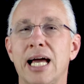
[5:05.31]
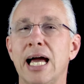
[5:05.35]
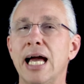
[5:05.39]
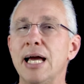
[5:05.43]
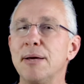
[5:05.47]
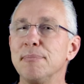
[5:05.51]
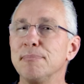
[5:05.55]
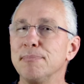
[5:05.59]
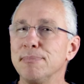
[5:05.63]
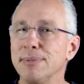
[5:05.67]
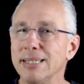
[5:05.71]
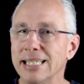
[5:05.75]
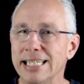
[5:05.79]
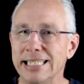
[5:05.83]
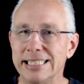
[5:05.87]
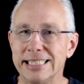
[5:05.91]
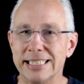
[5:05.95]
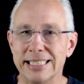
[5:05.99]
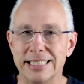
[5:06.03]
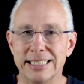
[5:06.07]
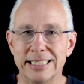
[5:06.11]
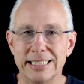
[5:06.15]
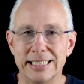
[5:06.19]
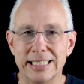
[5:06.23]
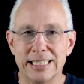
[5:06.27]
And please
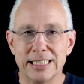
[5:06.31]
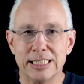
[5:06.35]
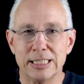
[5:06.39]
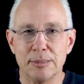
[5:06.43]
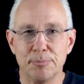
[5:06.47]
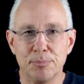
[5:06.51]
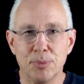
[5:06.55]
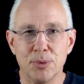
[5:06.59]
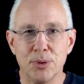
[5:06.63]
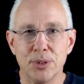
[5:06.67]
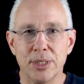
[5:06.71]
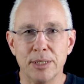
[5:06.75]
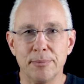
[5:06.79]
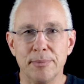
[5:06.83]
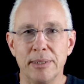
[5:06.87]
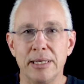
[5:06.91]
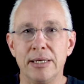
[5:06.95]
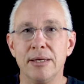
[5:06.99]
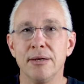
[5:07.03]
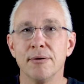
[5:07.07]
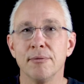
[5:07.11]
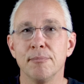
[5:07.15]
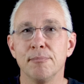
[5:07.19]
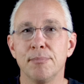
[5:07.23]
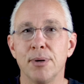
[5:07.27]
consider supporting
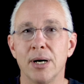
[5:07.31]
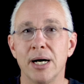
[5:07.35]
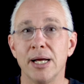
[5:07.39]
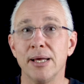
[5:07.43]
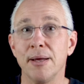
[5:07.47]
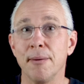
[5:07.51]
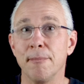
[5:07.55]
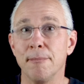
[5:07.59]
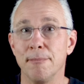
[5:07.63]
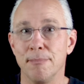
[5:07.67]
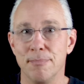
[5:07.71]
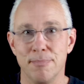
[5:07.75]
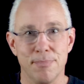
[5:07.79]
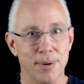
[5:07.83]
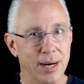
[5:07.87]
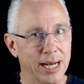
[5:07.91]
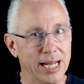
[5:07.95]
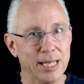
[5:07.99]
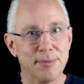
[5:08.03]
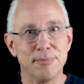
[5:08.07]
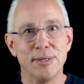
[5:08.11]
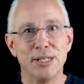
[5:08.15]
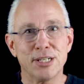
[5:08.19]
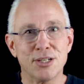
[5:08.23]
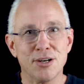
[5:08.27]
me by
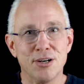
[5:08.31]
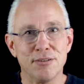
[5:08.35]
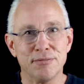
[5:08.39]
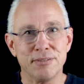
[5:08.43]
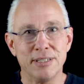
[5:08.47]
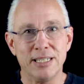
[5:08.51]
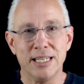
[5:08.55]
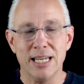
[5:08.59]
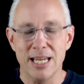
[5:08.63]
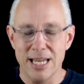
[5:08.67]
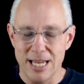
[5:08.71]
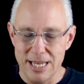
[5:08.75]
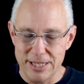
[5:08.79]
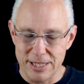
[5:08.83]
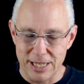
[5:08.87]
buying me a coffee.